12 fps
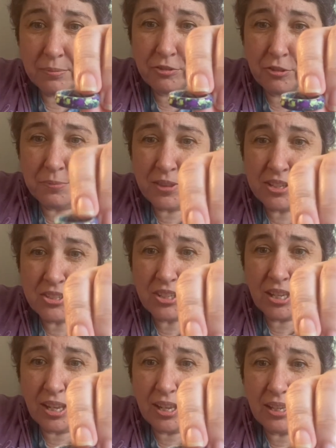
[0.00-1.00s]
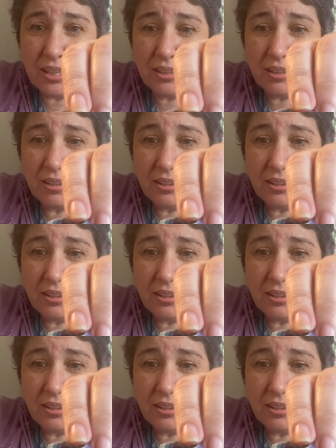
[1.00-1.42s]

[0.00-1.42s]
from this cane.